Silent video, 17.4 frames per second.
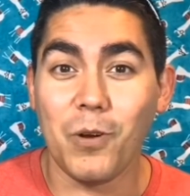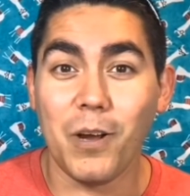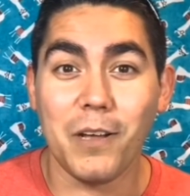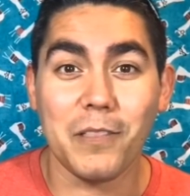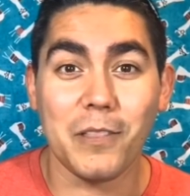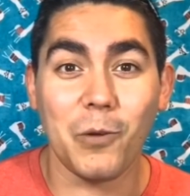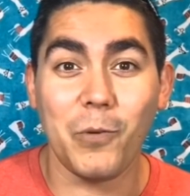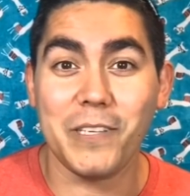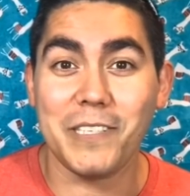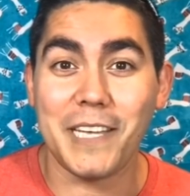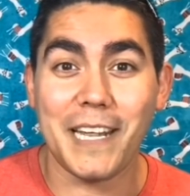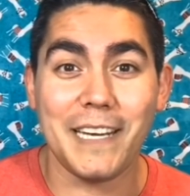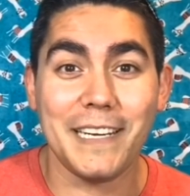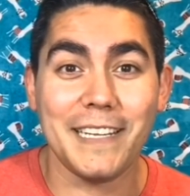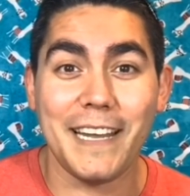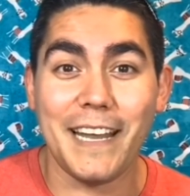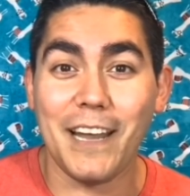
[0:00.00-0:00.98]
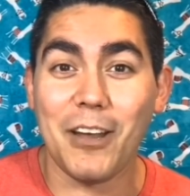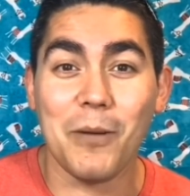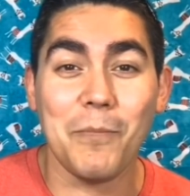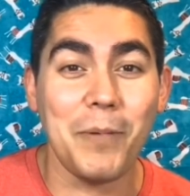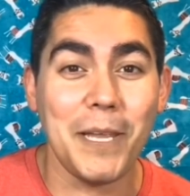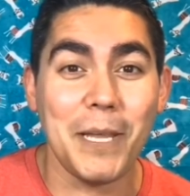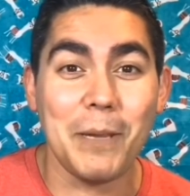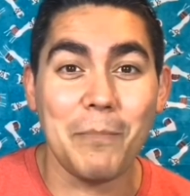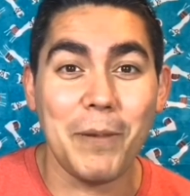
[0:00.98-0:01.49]
We're out there. We stayed at an
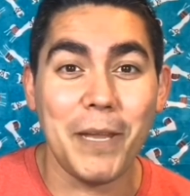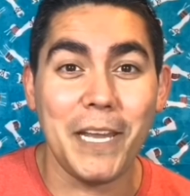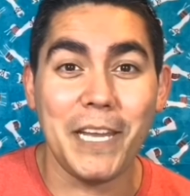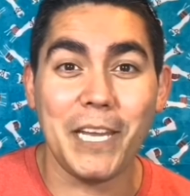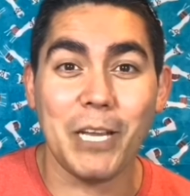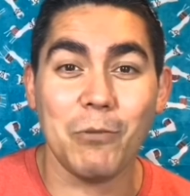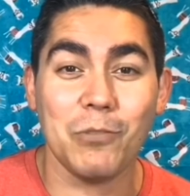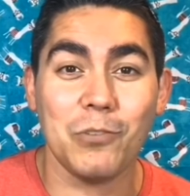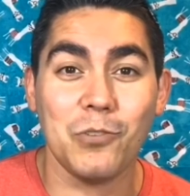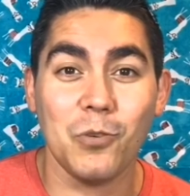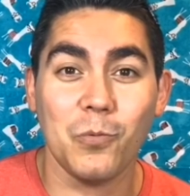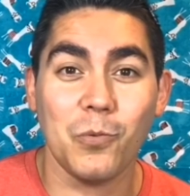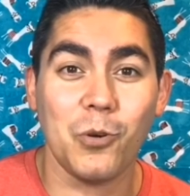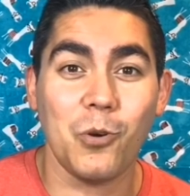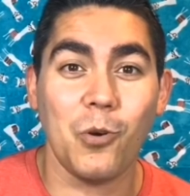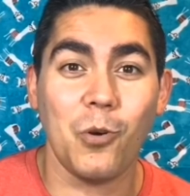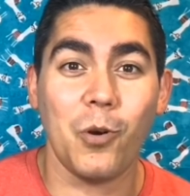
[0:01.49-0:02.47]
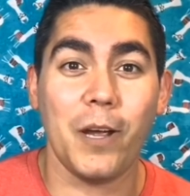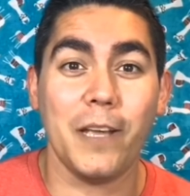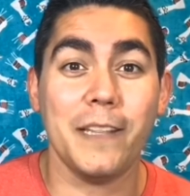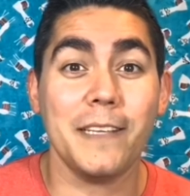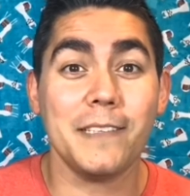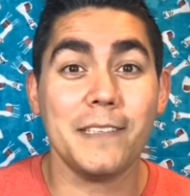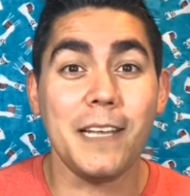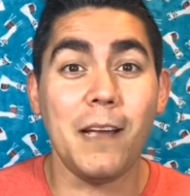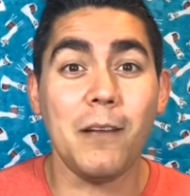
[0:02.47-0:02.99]
Airbnb. It was super cool in
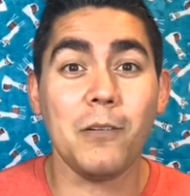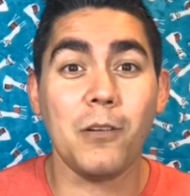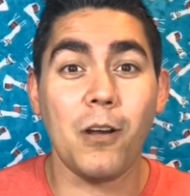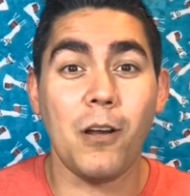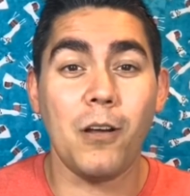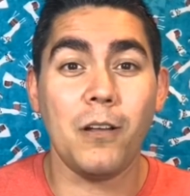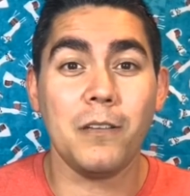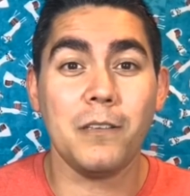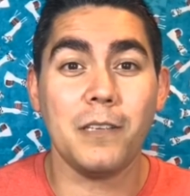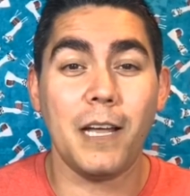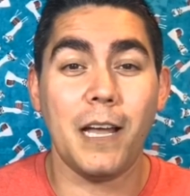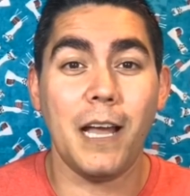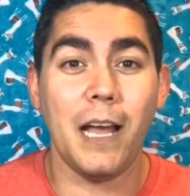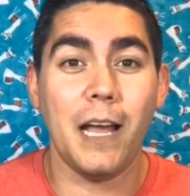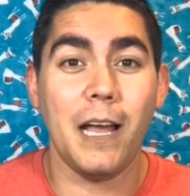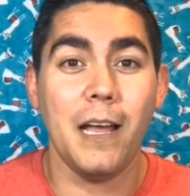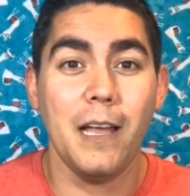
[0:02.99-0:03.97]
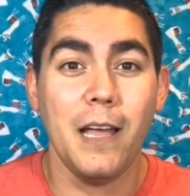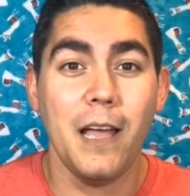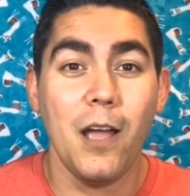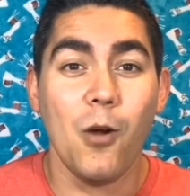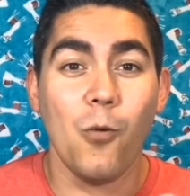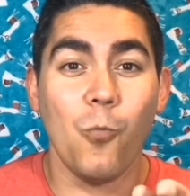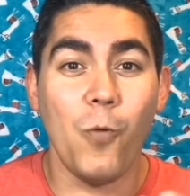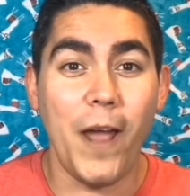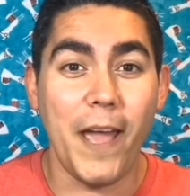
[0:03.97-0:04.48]
this town called
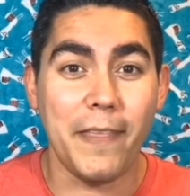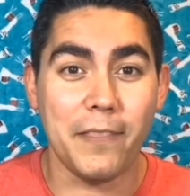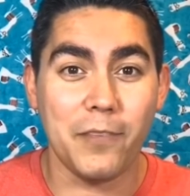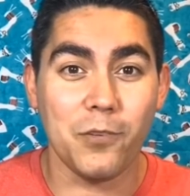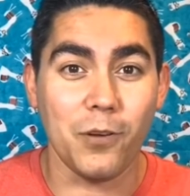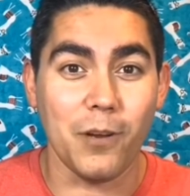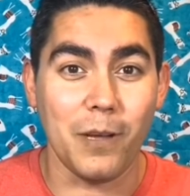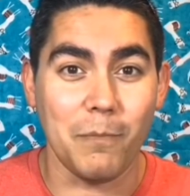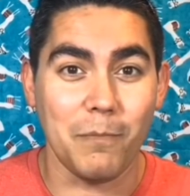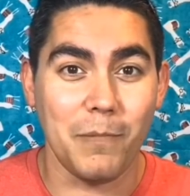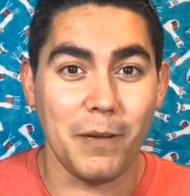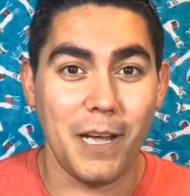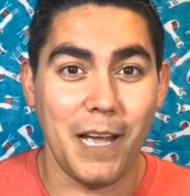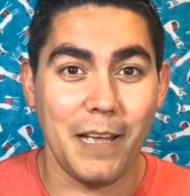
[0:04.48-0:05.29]
Rathdrum.